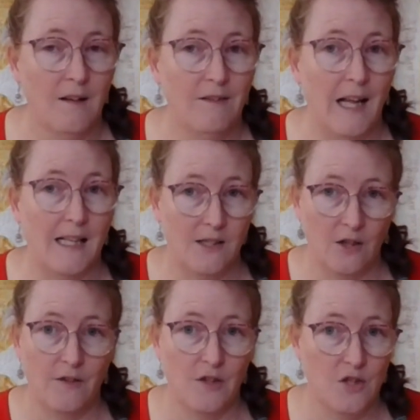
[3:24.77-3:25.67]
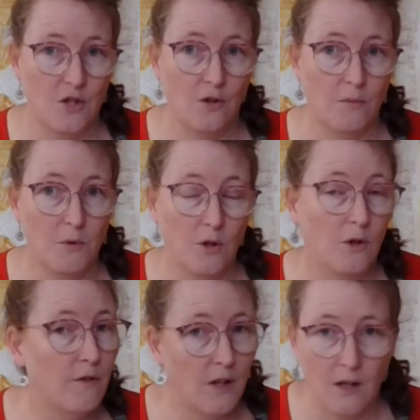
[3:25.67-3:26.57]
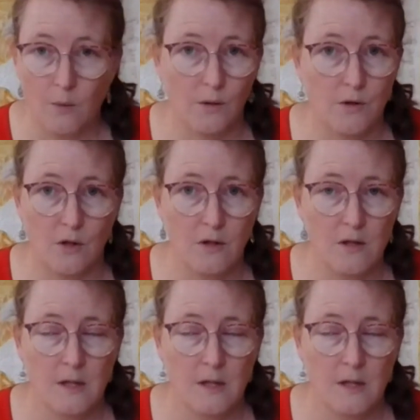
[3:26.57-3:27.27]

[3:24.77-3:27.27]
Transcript: flat surface to maneuver the quilt on.